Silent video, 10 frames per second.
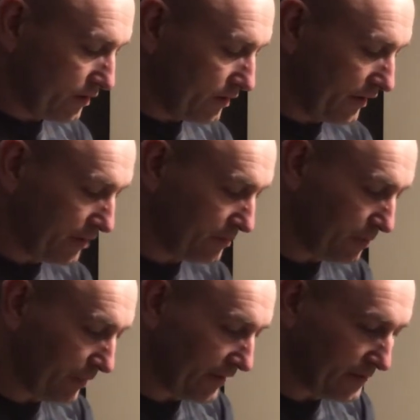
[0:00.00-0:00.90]
It can be a
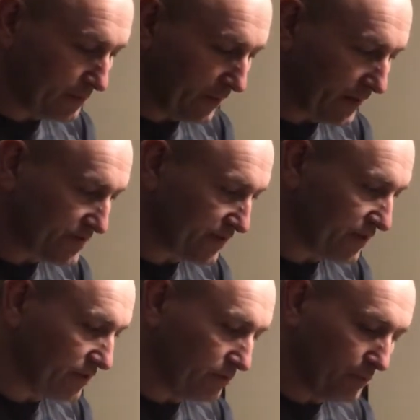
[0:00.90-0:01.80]
pain in the
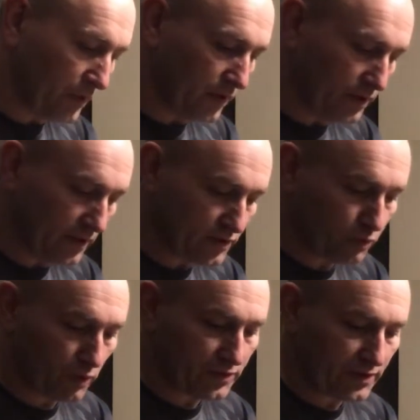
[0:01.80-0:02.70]
backside, but it's
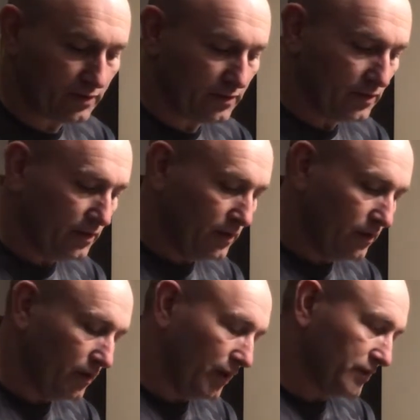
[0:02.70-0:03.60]
worth it
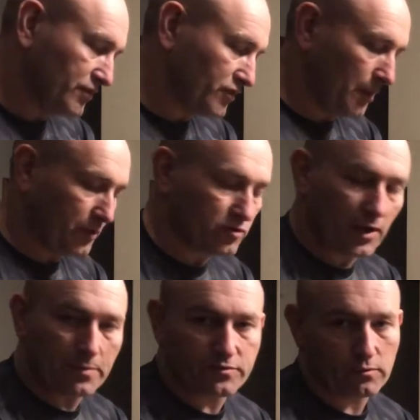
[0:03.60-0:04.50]
to stop your
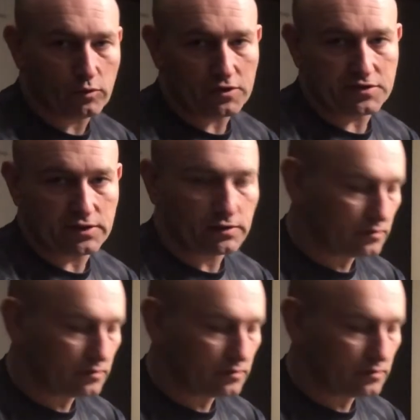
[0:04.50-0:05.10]
traps from rusting.